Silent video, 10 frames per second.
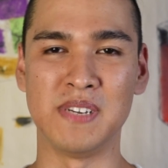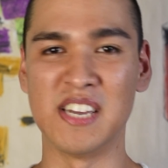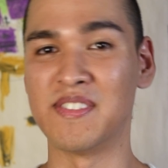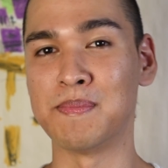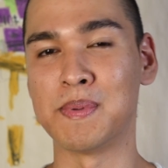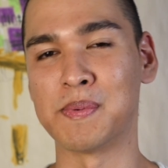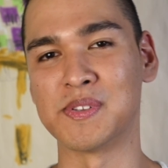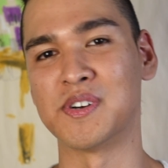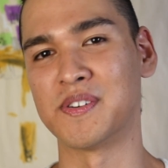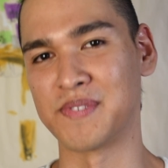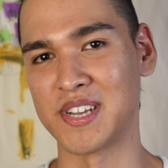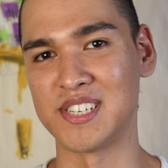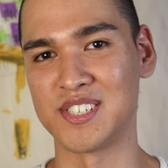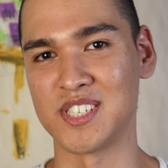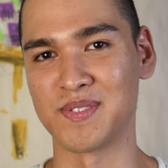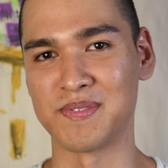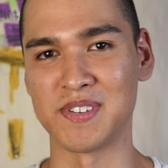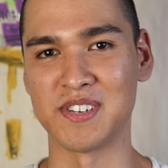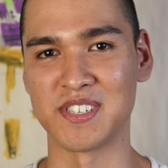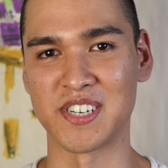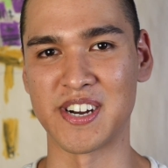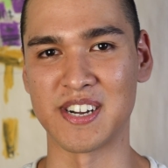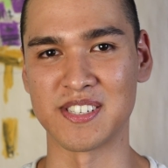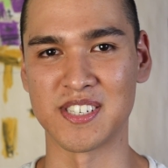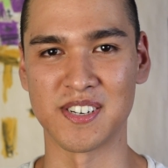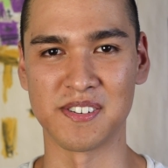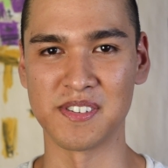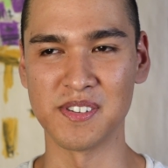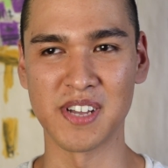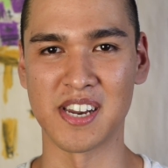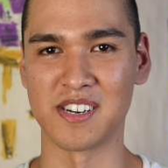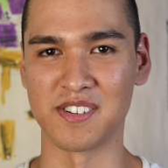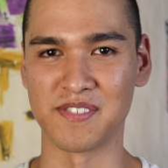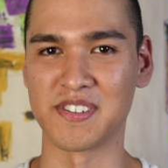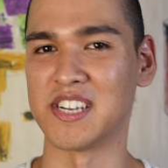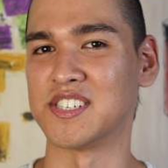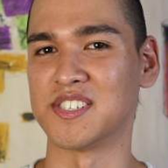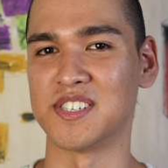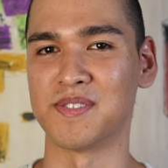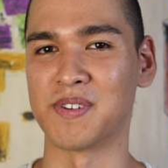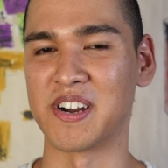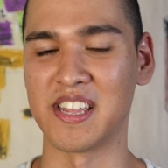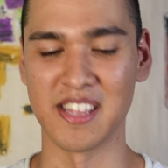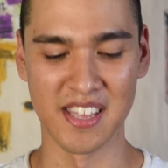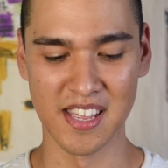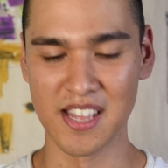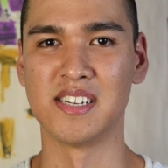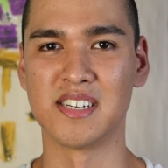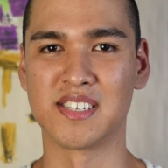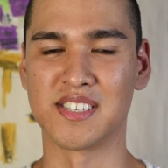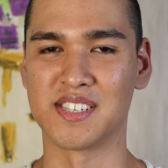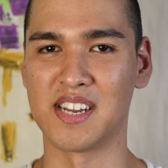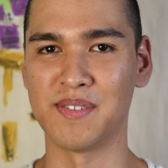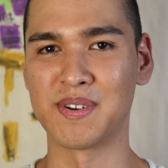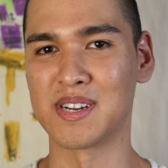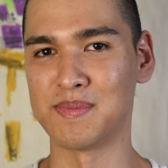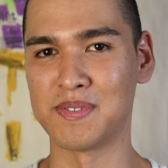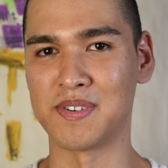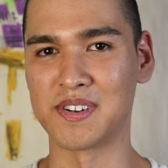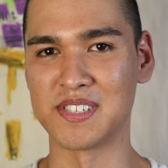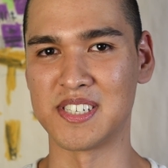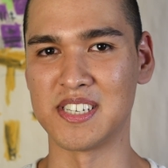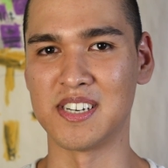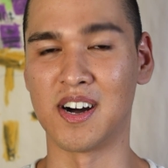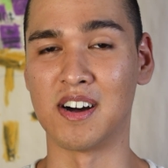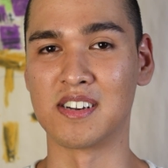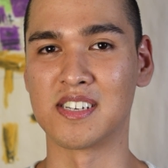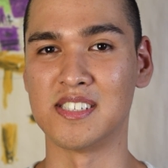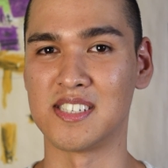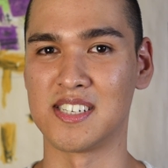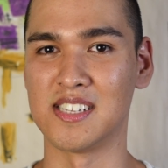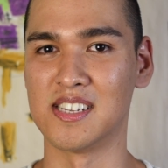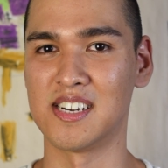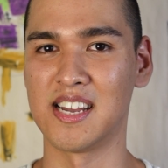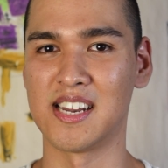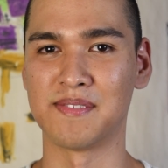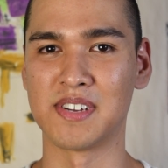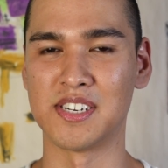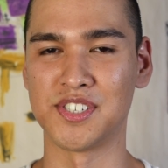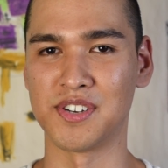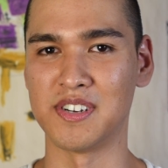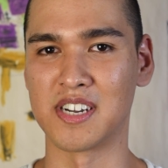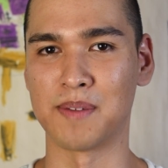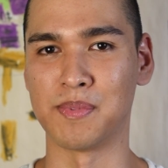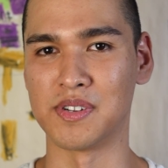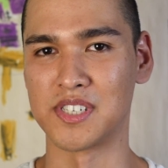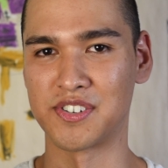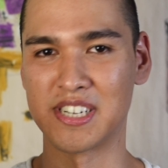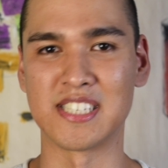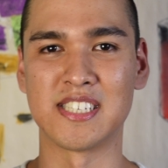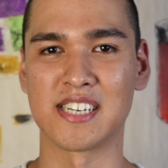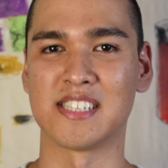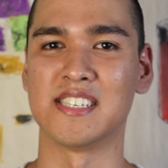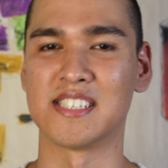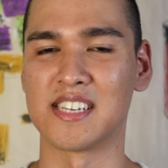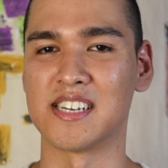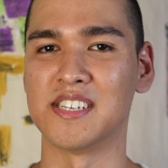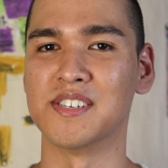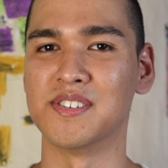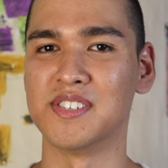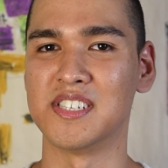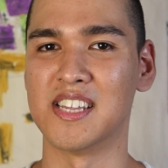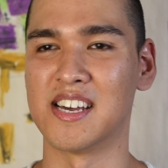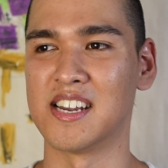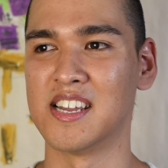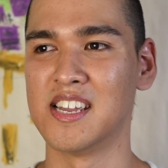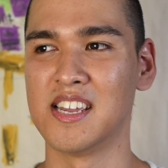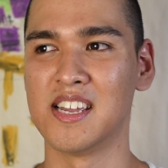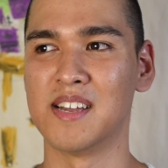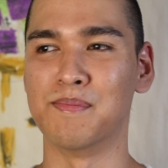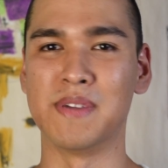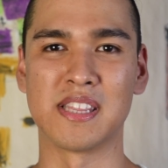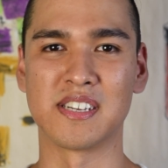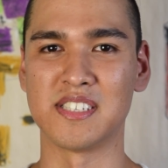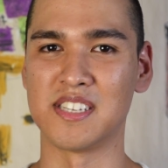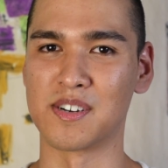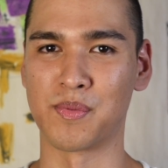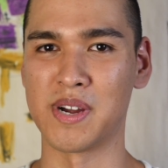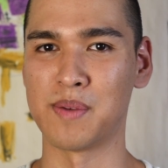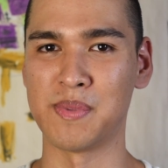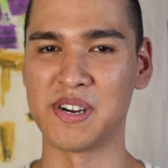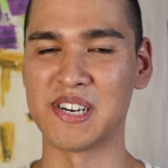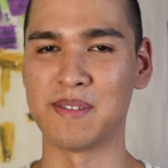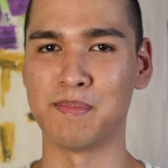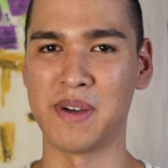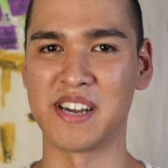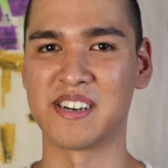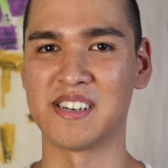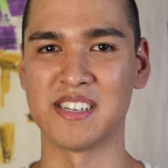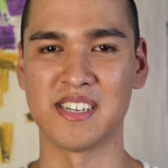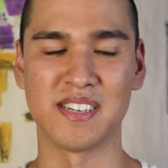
giving people notifications when videos are out. So you'll get a notification, don't worry. So today we're gonna be focusing on concealer, and I'm gonna show you a couple of tricks and techniques that I use that make the concealer wear better,